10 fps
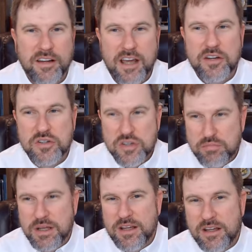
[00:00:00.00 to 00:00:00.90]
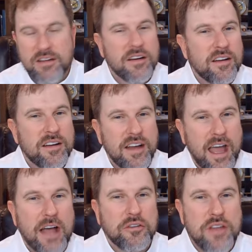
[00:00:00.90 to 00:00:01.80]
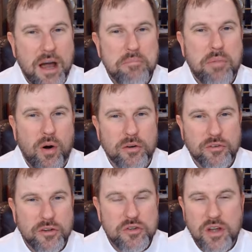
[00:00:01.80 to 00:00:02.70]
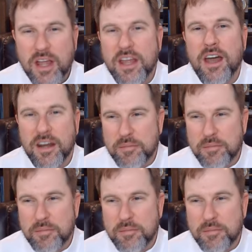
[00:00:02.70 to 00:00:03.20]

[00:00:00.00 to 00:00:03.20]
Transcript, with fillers: and it should be as nonpartisan as you can get.